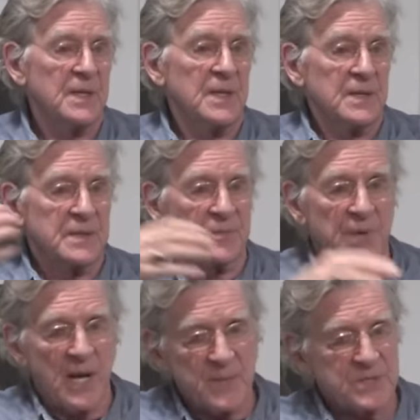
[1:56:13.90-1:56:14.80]
The
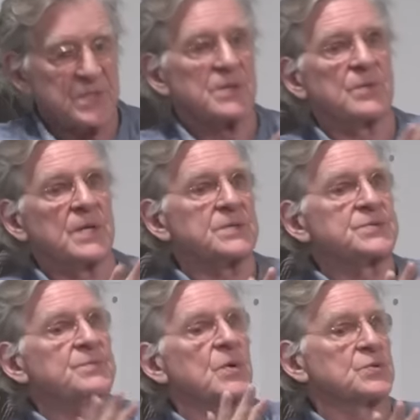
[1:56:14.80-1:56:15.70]
Brahmins are the ones
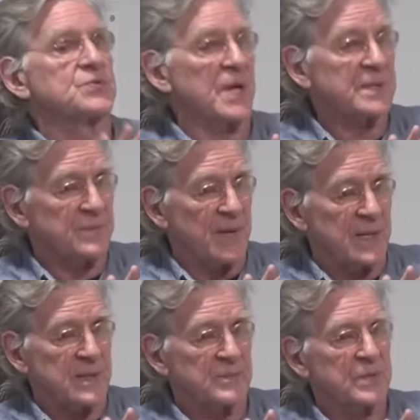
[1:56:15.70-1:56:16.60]
most threatened by
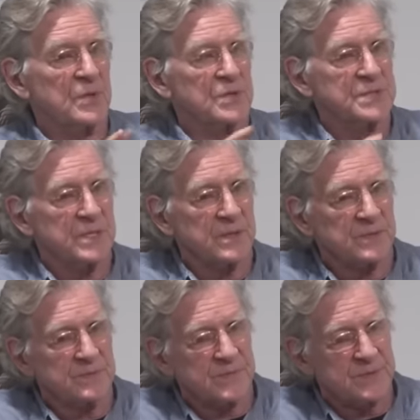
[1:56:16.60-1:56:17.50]
them because
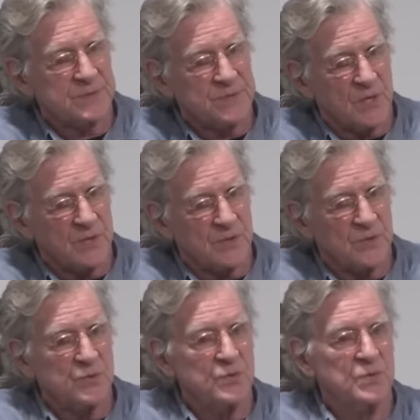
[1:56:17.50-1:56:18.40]
they're starting a
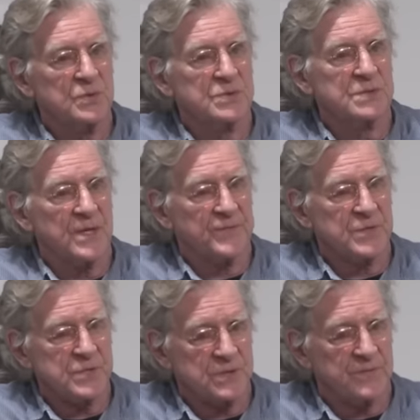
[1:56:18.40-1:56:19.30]
new
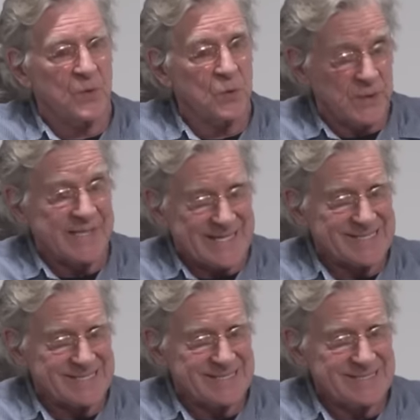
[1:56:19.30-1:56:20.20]
definition of
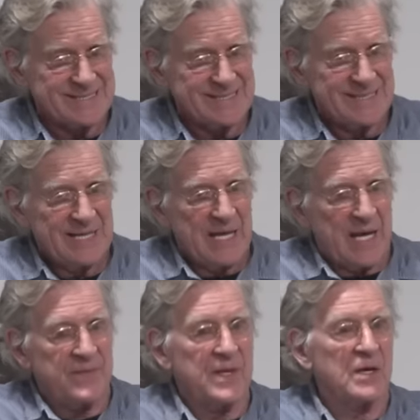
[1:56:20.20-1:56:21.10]
holiness. And
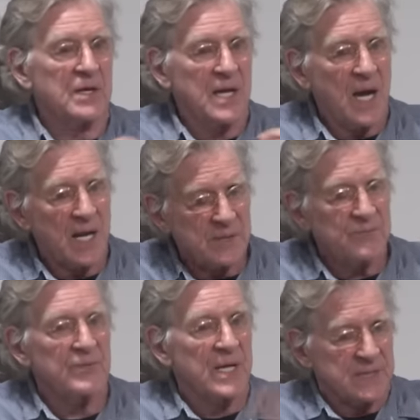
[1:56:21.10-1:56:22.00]
they are kind of
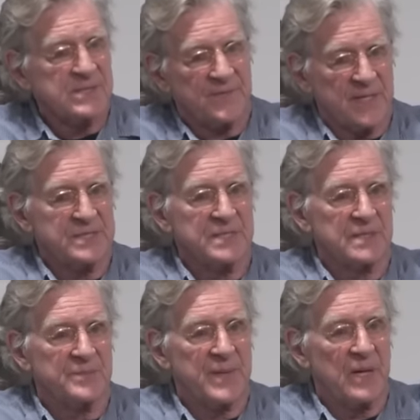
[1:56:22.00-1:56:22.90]
relativizing the
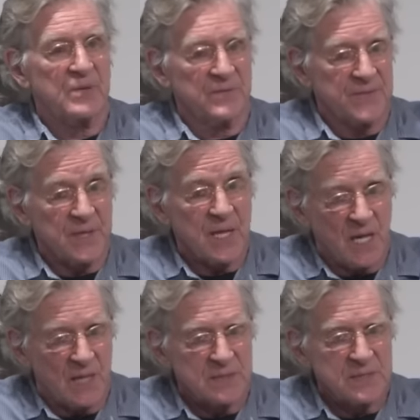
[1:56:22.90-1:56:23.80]
power of the
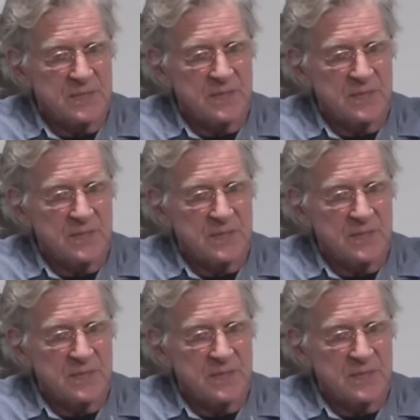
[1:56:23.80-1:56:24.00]
gods